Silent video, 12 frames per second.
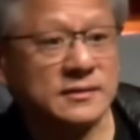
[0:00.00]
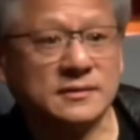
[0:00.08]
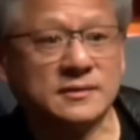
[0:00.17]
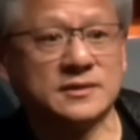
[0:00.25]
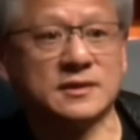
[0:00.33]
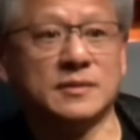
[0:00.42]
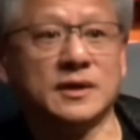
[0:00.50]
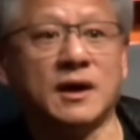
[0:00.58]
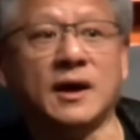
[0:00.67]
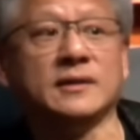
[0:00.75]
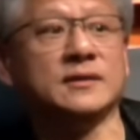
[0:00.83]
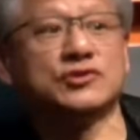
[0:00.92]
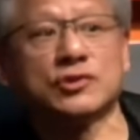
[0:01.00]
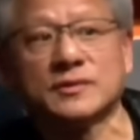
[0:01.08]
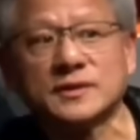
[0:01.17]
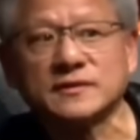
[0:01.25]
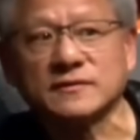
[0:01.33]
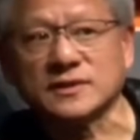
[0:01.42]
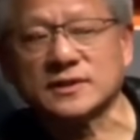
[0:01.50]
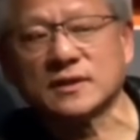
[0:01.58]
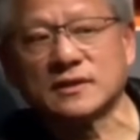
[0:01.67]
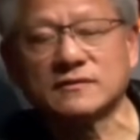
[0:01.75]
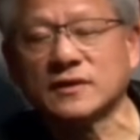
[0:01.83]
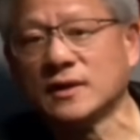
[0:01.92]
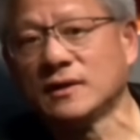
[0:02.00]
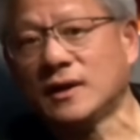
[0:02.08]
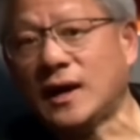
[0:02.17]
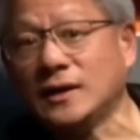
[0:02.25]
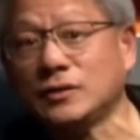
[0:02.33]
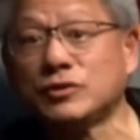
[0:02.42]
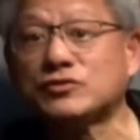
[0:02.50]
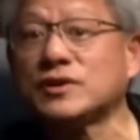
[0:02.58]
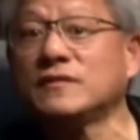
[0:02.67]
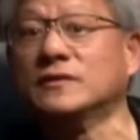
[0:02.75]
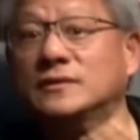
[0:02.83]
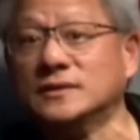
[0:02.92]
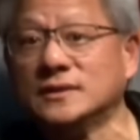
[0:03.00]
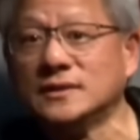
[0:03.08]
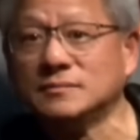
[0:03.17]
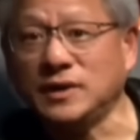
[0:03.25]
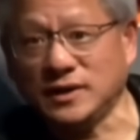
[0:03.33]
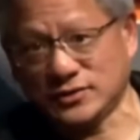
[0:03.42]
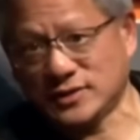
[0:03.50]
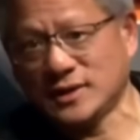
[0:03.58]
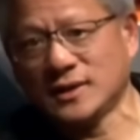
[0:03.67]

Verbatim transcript: It's going to be highly generative instead of highly retrieval based.